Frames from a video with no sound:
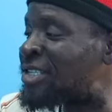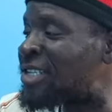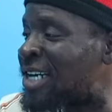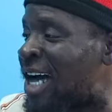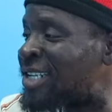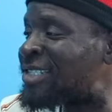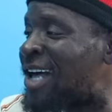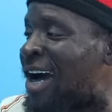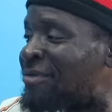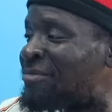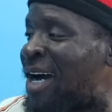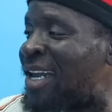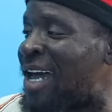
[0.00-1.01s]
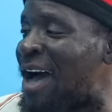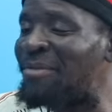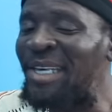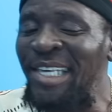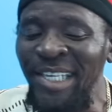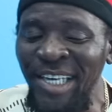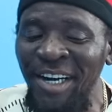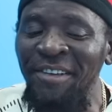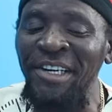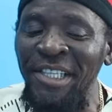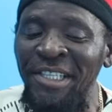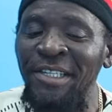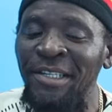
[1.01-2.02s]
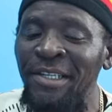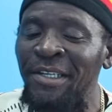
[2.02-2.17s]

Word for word: sing a song, man, and I hear it.